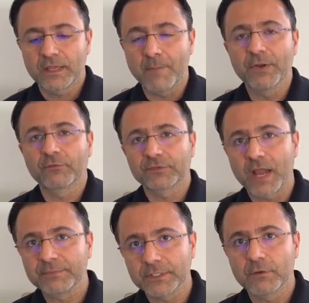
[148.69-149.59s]
a bit of
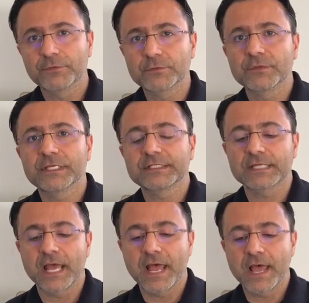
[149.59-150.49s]
time to go through this,
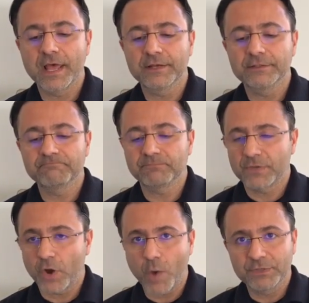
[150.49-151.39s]
and
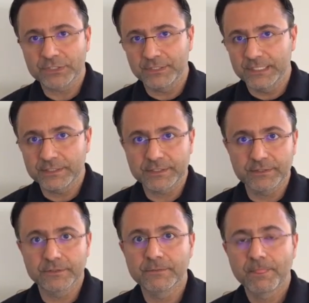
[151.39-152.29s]
obviously you need
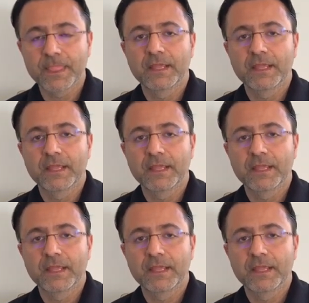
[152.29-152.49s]
to